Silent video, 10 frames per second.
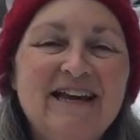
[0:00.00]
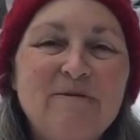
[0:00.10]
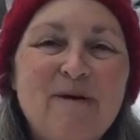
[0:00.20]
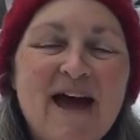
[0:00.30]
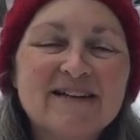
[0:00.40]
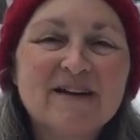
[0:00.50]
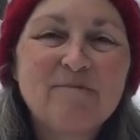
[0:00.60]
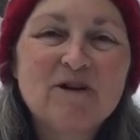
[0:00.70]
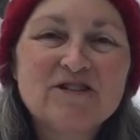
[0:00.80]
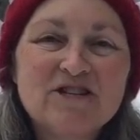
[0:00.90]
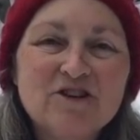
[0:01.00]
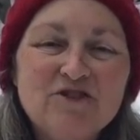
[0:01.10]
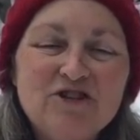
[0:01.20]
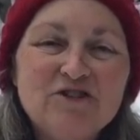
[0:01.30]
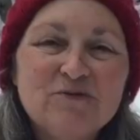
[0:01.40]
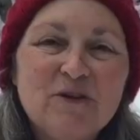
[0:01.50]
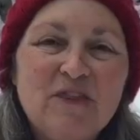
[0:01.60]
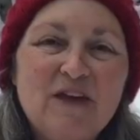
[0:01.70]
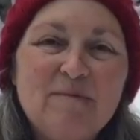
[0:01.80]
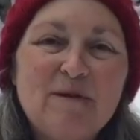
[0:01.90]
He packed up our snowshoes with
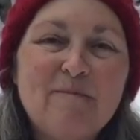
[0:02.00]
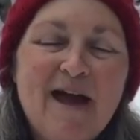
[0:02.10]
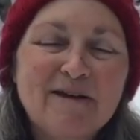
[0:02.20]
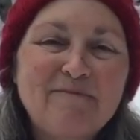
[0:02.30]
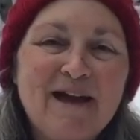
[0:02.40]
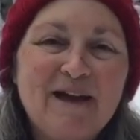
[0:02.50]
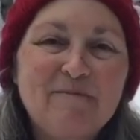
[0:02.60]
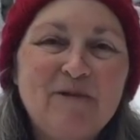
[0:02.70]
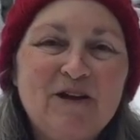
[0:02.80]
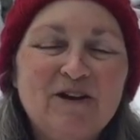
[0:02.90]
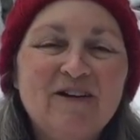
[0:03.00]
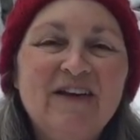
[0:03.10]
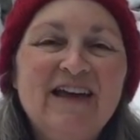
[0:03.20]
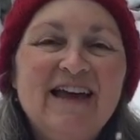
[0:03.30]
him in a backpack up here.